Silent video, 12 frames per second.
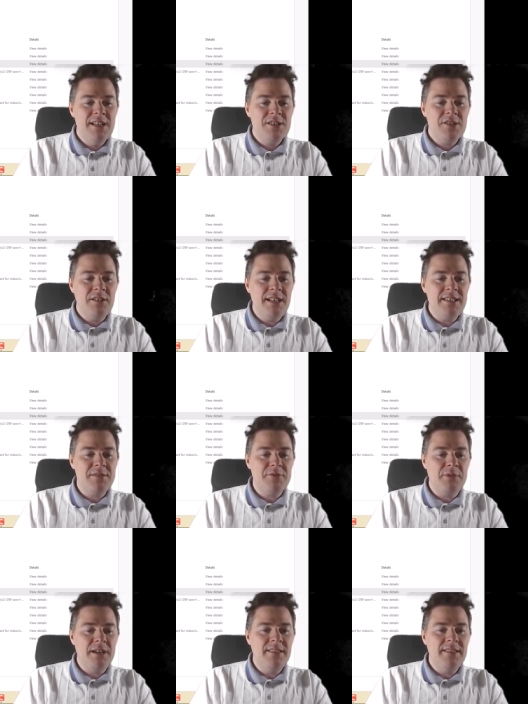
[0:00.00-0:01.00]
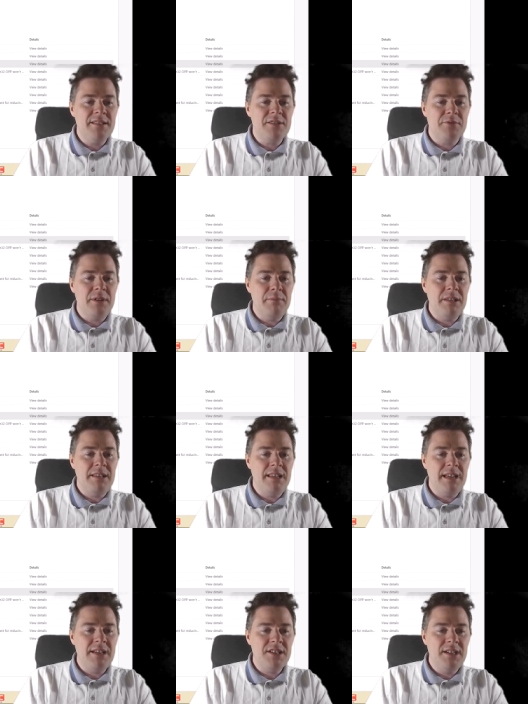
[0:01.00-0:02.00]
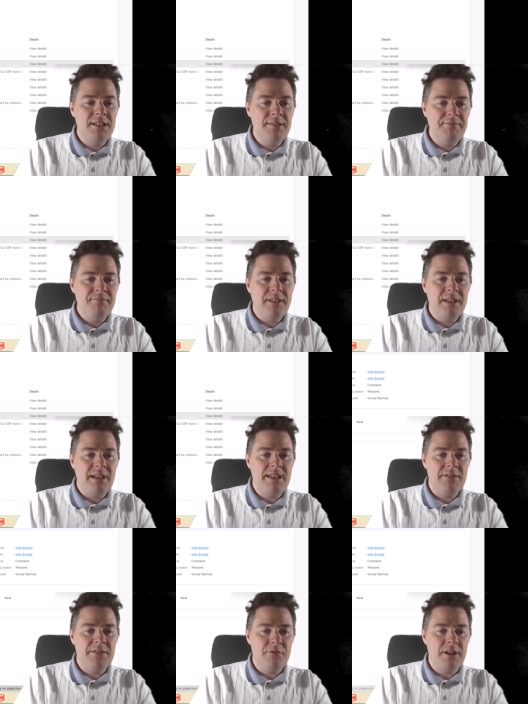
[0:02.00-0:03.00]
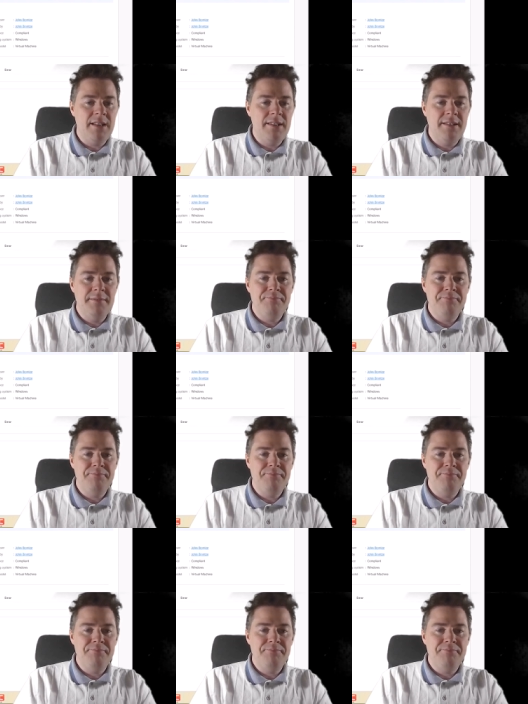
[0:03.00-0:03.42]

So let's run this remediation. I hit run.